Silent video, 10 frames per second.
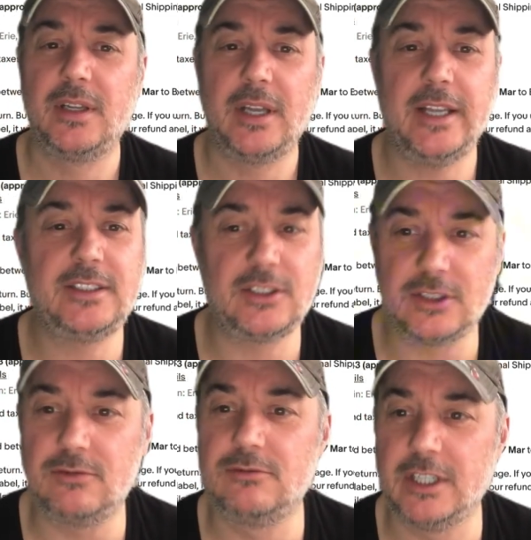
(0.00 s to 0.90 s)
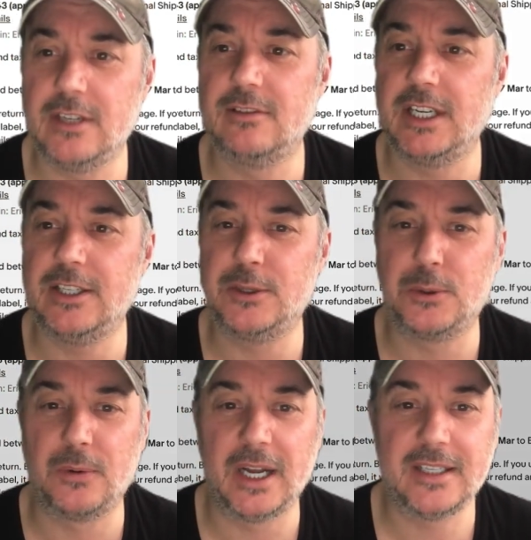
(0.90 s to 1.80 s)
It's just a really, really
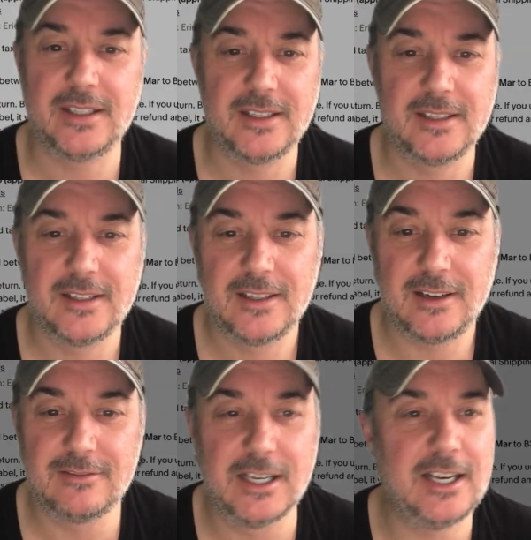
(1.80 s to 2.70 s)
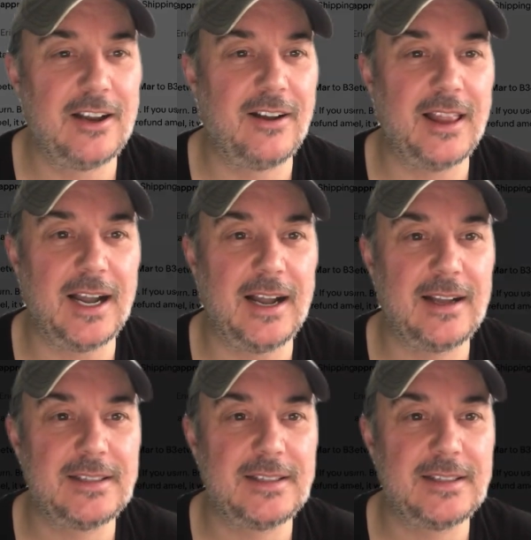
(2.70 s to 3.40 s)
cool one. I really like that.